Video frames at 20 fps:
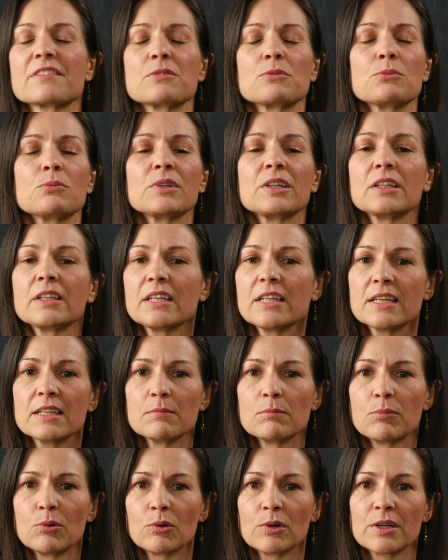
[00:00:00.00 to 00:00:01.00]
really
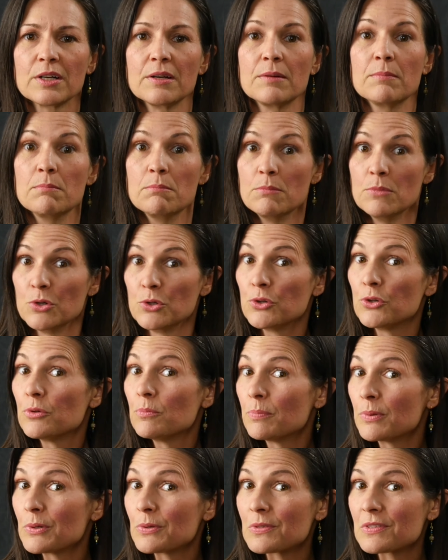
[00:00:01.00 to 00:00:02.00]
important mood
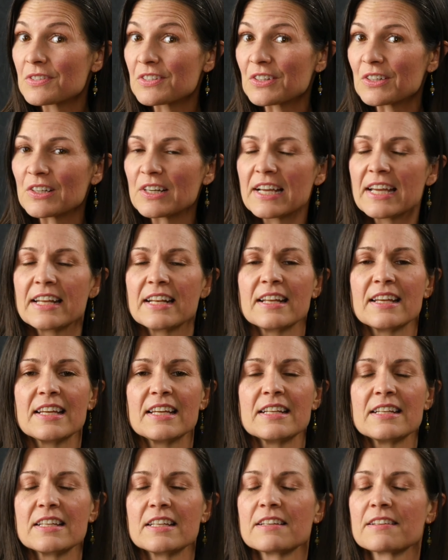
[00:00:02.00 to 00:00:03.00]
booster, and
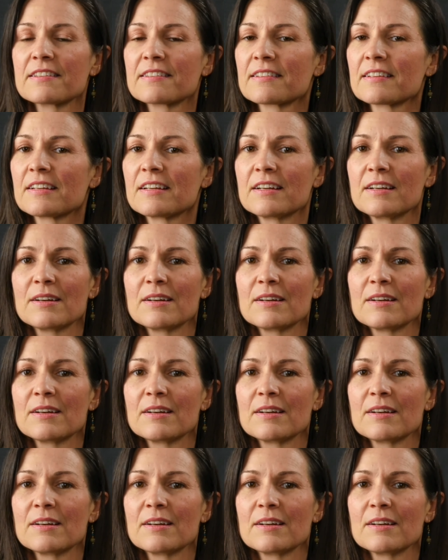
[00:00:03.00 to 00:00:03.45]
it is